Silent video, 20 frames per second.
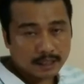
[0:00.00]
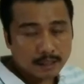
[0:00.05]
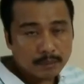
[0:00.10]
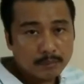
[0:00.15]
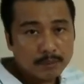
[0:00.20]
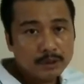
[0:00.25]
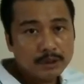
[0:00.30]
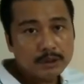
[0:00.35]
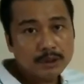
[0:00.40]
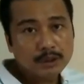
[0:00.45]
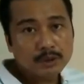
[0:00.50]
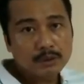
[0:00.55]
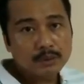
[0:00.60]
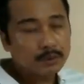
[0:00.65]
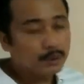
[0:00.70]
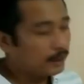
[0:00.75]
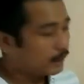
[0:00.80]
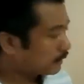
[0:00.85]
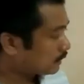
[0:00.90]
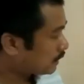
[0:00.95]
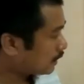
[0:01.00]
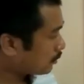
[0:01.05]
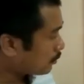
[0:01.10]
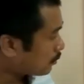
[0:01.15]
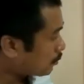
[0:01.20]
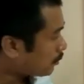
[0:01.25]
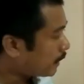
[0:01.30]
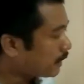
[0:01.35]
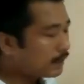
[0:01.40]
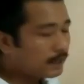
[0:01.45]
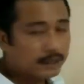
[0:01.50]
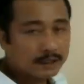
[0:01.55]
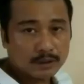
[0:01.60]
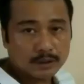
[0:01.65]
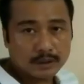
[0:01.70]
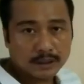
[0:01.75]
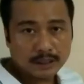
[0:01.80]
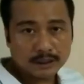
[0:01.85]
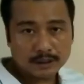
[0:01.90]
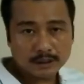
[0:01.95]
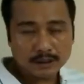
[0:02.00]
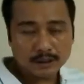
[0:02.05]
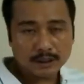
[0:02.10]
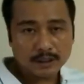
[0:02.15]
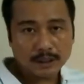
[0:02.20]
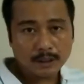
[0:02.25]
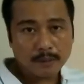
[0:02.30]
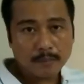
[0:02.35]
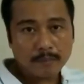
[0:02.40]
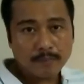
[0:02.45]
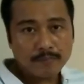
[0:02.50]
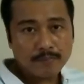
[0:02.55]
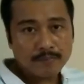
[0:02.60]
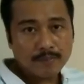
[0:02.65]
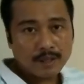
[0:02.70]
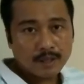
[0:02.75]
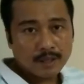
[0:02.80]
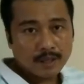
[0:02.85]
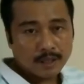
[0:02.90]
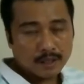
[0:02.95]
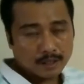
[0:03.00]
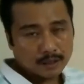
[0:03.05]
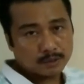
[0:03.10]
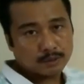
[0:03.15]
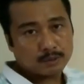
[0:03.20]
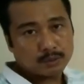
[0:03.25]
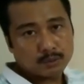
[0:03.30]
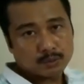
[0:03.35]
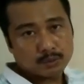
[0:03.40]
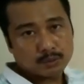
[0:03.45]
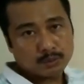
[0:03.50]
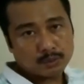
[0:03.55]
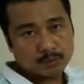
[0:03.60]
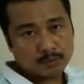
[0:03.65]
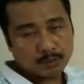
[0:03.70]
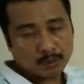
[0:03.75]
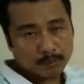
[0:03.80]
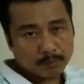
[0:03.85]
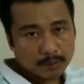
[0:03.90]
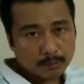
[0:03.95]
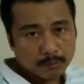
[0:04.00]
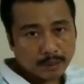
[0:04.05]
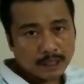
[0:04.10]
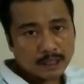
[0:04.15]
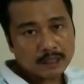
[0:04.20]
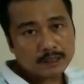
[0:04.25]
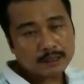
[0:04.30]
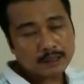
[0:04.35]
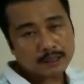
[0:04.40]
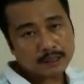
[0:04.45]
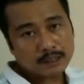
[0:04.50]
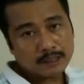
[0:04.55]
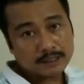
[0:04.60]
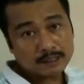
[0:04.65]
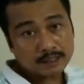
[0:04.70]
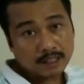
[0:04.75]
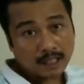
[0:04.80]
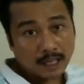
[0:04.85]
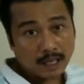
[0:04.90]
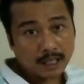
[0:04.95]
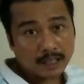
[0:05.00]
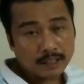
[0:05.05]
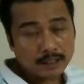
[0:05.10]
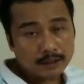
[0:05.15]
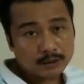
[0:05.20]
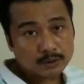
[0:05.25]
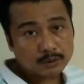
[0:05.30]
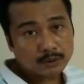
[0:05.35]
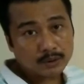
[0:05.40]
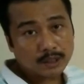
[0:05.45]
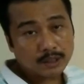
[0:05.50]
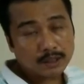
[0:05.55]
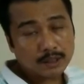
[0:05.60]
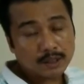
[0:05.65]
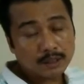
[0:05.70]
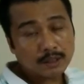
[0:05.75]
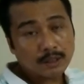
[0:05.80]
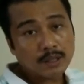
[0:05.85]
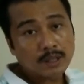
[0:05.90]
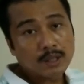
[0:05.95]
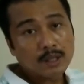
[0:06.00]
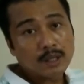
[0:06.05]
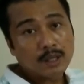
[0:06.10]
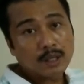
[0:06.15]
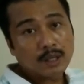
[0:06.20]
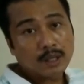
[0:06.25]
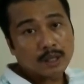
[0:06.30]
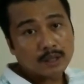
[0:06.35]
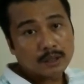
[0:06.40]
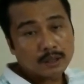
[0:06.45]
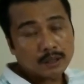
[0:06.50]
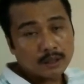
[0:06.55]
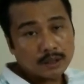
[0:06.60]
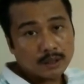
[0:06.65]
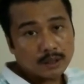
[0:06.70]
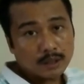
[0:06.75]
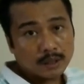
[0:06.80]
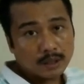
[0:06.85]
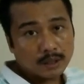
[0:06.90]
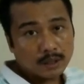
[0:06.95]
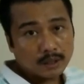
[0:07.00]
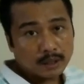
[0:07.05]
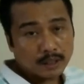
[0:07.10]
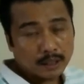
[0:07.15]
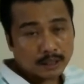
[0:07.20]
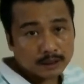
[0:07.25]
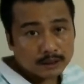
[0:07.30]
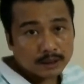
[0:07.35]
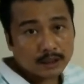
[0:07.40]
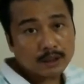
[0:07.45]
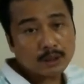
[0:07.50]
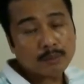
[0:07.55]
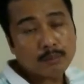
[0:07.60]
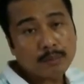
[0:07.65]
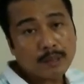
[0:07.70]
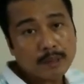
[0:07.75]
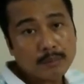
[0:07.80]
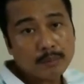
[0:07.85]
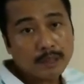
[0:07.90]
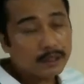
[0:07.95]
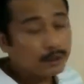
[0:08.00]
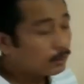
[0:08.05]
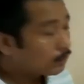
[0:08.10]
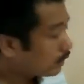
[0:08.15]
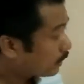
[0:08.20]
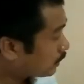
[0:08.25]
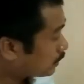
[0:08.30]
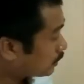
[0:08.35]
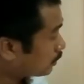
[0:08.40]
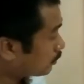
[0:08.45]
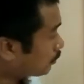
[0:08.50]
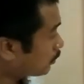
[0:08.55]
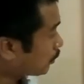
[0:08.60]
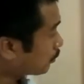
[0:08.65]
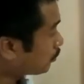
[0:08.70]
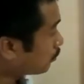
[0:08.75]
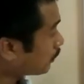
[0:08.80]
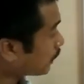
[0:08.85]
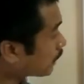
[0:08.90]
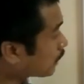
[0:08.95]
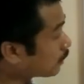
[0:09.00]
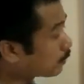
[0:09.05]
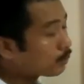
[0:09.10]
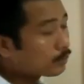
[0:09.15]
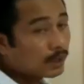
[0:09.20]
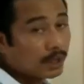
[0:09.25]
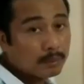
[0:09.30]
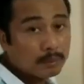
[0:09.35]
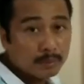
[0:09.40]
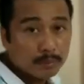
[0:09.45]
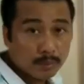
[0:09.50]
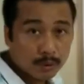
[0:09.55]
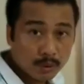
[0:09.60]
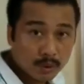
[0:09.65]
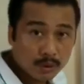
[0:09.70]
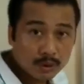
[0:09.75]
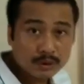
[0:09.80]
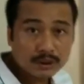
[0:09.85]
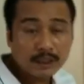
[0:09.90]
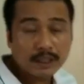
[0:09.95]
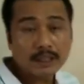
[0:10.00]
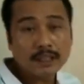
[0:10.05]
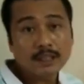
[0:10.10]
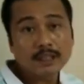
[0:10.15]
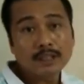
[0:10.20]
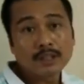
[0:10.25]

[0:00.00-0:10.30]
ability to accept pi electron density from the metal center is high, so that the extent of pi back donation from metal to carbon monoxide,